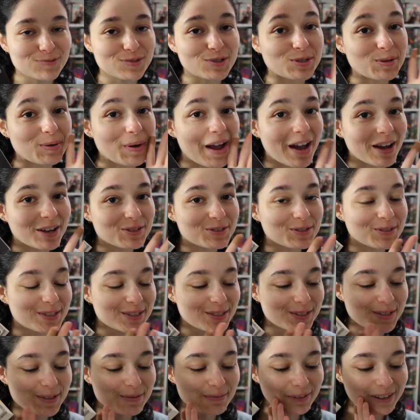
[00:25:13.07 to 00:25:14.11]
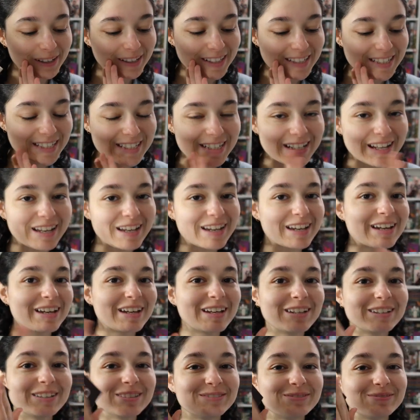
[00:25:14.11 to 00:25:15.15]
So I actually did some reading
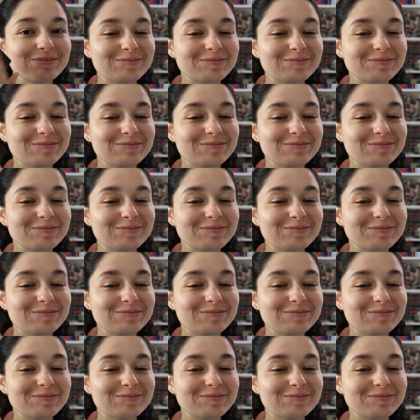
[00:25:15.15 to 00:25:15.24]
today.